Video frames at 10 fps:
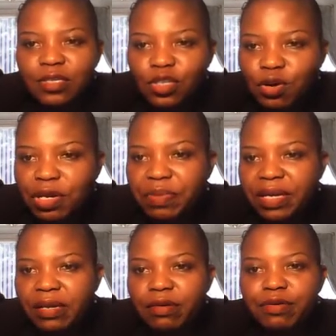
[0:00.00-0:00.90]
story
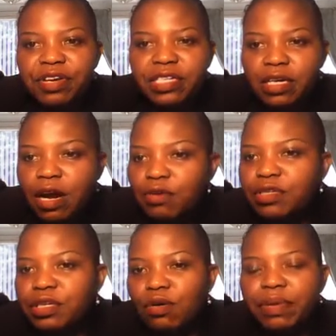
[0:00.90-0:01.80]
pin, create a
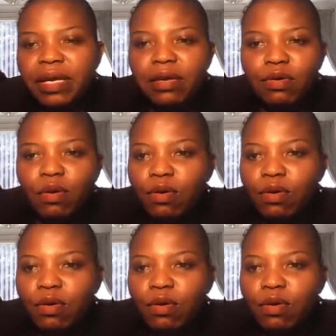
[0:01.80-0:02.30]
carousel pin,